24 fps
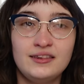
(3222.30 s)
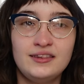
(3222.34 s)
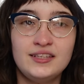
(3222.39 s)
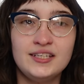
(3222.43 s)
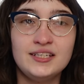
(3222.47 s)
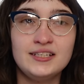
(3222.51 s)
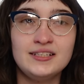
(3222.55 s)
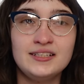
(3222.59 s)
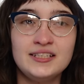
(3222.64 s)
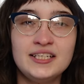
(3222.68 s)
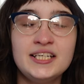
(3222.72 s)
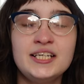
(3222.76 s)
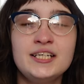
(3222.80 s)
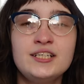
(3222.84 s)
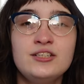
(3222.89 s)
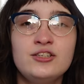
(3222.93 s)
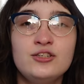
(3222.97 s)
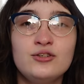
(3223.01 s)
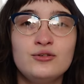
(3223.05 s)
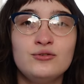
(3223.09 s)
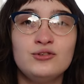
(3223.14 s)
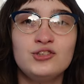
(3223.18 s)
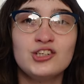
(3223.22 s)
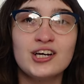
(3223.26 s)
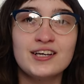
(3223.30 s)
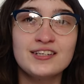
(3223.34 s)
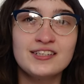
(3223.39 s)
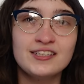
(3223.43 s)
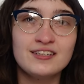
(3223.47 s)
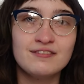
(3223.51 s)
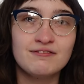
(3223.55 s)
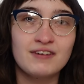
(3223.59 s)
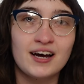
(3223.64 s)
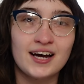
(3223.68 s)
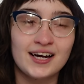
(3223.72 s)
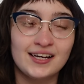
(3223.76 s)
the need to
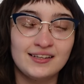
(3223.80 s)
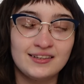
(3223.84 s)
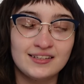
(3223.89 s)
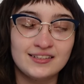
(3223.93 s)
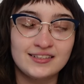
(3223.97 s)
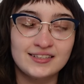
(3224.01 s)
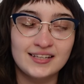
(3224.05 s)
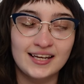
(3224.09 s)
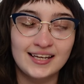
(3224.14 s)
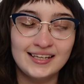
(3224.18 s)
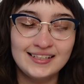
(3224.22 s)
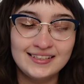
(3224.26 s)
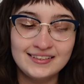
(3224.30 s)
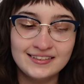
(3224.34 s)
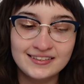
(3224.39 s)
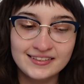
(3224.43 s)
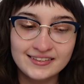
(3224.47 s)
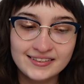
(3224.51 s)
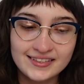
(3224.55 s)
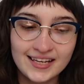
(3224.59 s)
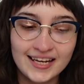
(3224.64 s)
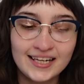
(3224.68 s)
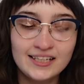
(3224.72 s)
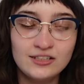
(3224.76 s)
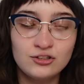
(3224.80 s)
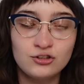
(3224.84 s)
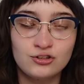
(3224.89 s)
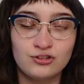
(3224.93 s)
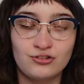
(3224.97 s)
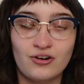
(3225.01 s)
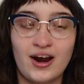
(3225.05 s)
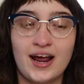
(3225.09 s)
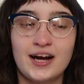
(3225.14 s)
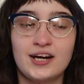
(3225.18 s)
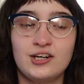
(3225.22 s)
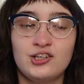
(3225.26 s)
justify this insane
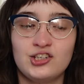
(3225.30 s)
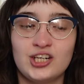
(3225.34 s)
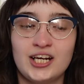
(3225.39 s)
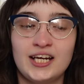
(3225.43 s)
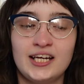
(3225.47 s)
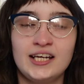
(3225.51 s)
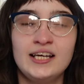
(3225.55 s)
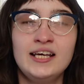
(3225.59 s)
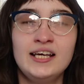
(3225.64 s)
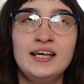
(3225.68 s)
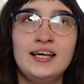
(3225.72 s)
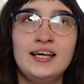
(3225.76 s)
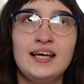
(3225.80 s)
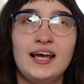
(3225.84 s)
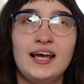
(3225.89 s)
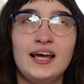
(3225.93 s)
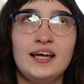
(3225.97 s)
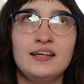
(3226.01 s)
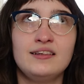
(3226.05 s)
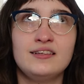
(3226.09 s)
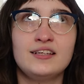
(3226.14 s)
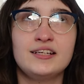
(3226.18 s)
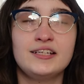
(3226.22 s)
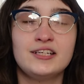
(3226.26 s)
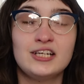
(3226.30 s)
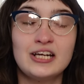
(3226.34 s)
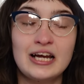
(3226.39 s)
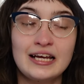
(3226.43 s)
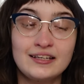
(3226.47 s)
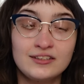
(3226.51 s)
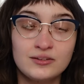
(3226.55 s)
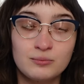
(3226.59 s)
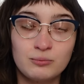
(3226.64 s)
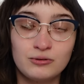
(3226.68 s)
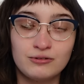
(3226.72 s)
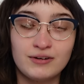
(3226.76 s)
strategy and the
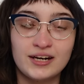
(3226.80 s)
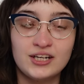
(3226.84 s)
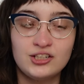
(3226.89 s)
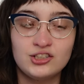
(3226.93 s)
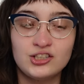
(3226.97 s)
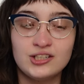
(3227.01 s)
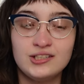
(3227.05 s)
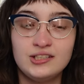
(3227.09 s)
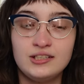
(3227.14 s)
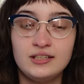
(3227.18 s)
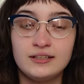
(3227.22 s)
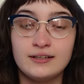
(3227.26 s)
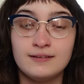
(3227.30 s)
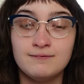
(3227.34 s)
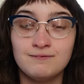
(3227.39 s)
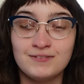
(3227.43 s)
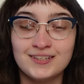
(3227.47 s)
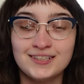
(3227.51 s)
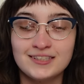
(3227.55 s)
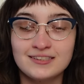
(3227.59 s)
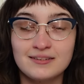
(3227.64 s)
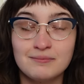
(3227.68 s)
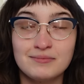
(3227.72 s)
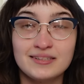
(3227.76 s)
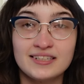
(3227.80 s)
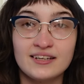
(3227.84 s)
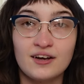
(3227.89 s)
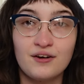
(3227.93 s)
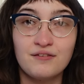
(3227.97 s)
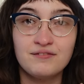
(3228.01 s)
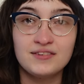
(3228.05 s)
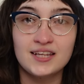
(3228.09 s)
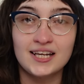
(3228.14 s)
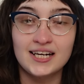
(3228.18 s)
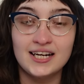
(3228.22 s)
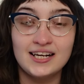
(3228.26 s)
desperation to convince
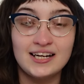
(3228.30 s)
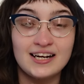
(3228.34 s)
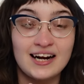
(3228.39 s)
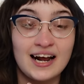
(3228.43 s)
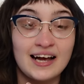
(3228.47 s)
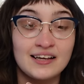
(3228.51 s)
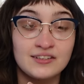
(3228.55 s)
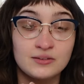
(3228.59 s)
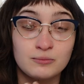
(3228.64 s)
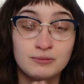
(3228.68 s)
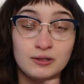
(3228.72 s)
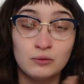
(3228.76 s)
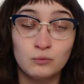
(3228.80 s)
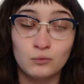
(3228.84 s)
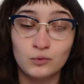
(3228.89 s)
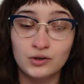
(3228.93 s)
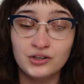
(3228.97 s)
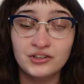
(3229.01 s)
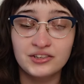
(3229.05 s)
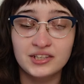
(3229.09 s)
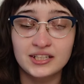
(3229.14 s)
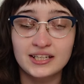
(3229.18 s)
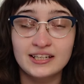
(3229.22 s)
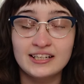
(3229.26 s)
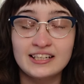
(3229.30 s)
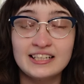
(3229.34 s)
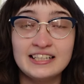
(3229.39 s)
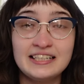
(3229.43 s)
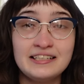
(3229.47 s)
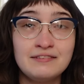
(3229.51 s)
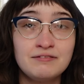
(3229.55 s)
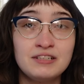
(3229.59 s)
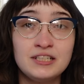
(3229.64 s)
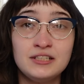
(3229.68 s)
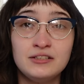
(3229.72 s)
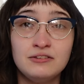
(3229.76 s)
himself that it has been worth it,
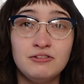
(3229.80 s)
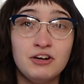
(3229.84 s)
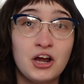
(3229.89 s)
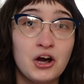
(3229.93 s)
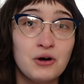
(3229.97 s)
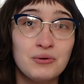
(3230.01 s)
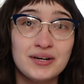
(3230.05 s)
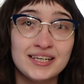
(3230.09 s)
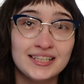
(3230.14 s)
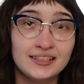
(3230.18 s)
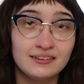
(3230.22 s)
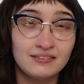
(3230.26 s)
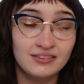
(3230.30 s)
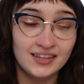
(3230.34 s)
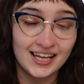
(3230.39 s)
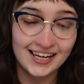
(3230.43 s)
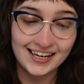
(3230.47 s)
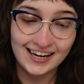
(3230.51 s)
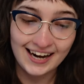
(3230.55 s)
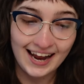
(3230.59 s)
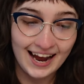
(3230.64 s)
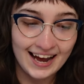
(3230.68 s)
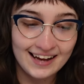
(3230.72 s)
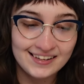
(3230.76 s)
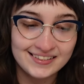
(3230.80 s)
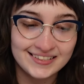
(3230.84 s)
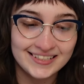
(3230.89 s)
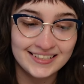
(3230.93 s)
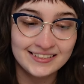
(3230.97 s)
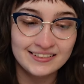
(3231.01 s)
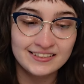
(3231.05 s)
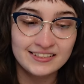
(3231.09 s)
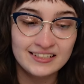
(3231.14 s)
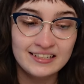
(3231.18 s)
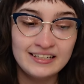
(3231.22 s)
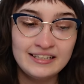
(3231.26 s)
even knowing that it
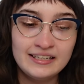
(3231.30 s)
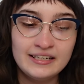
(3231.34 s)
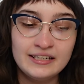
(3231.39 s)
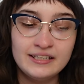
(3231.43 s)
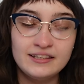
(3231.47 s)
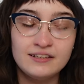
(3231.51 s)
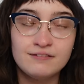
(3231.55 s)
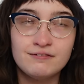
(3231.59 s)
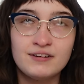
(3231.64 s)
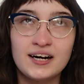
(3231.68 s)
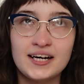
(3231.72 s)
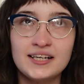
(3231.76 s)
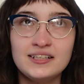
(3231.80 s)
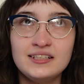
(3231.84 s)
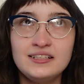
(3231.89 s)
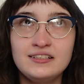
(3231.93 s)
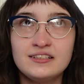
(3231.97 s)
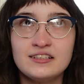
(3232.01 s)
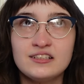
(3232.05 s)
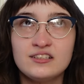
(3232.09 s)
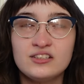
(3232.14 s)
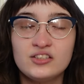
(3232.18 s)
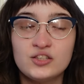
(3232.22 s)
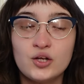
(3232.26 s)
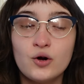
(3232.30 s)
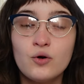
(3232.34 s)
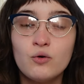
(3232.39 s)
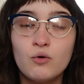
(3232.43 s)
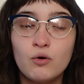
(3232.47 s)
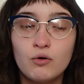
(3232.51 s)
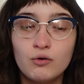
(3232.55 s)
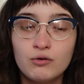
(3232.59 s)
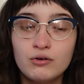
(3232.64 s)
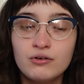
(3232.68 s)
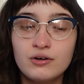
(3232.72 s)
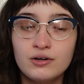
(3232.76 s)
hasn't. The violence is so
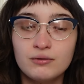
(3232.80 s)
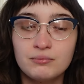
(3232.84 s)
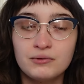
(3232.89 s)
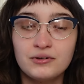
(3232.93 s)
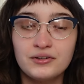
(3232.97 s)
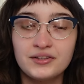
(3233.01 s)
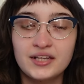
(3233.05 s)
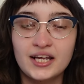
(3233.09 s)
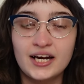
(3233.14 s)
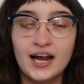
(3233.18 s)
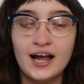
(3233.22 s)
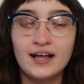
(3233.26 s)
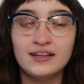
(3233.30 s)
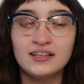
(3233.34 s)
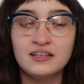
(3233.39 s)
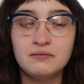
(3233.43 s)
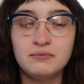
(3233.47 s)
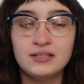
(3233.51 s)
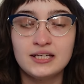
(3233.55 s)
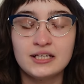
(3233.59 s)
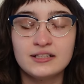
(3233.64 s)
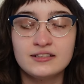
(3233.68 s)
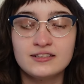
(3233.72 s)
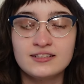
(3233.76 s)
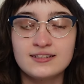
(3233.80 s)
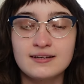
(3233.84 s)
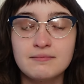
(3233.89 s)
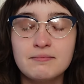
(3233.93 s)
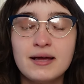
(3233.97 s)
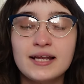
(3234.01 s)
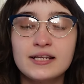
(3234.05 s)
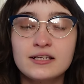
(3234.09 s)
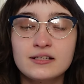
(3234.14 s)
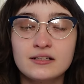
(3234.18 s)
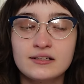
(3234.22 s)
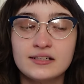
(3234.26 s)
horrible that Ellie begins to
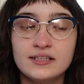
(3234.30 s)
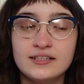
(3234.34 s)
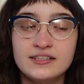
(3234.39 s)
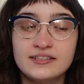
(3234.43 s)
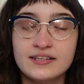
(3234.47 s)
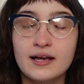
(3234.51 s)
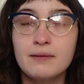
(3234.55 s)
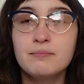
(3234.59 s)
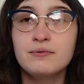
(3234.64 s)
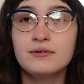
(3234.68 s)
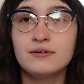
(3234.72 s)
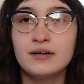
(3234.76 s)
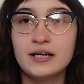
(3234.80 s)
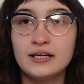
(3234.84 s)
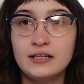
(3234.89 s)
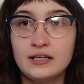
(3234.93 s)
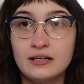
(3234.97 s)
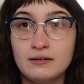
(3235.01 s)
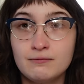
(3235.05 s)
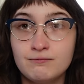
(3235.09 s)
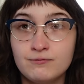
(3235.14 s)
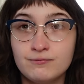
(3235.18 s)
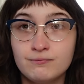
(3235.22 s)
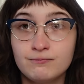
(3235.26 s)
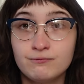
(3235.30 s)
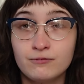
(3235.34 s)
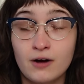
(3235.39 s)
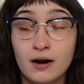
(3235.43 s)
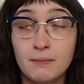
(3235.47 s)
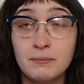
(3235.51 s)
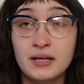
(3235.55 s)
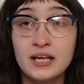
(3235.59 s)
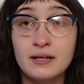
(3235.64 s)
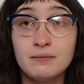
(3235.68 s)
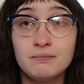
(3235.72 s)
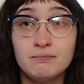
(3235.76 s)
mentally separate
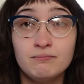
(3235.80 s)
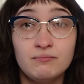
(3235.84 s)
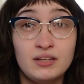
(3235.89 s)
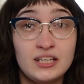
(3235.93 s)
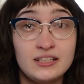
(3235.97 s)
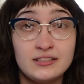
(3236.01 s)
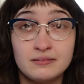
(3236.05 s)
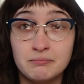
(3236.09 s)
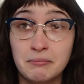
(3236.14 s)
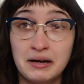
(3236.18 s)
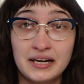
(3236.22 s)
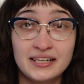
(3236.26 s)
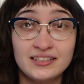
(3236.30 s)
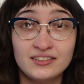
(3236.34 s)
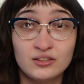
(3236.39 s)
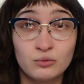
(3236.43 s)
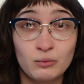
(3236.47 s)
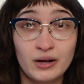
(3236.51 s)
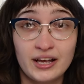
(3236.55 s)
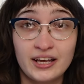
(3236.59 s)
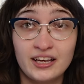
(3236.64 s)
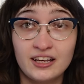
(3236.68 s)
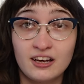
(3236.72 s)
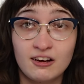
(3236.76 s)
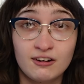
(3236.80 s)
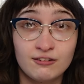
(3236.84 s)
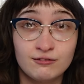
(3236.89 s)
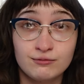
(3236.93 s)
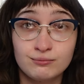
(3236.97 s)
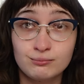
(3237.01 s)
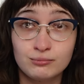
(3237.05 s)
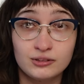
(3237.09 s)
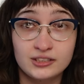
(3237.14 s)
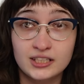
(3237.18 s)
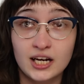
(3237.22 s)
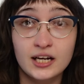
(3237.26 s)
from it, his mind's way
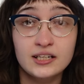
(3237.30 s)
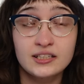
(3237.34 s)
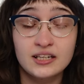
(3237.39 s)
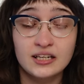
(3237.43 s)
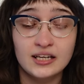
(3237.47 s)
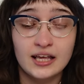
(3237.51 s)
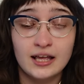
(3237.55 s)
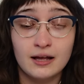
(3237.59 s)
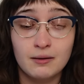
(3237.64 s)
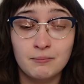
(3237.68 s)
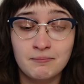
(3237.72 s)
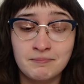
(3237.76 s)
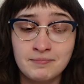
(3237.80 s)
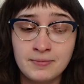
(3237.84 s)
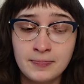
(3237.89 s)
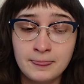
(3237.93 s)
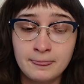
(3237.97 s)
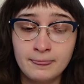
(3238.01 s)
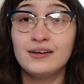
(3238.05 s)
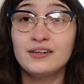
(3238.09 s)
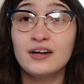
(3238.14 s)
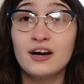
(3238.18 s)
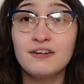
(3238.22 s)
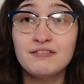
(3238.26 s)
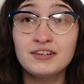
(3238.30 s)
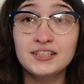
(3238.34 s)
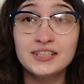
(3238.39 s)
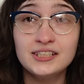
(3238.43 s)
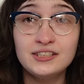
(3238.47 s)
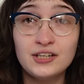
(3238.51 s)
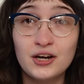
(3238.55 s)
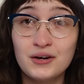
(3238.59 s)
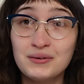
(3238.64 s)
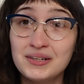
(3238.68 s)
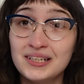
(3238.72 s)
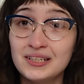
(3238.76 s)
of protecting him. Not
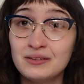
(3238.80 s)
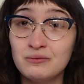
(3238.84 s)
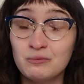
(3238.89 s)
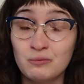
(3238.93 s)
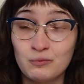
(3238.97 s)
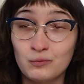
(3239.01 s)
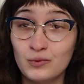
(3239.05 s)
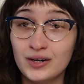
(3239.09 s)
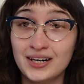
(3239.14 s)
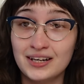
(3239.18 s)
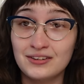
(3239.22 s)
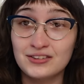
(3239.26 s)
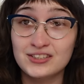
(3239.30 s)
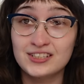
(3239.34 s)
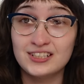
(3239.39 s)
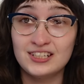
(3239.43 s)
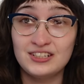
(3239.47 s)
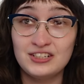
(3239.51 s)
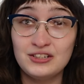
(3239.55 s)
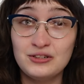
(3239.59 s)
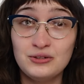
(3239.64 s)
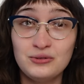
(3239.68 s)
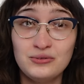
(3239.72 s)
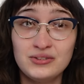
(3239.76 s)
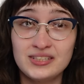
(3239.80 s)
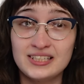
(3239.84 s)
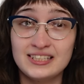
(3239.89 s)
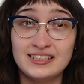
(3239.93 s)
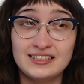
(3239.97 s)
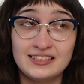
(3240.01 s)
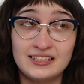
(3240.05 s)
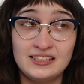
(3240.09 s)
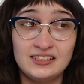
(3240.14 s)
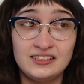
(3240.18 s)
really knowing what else to do, since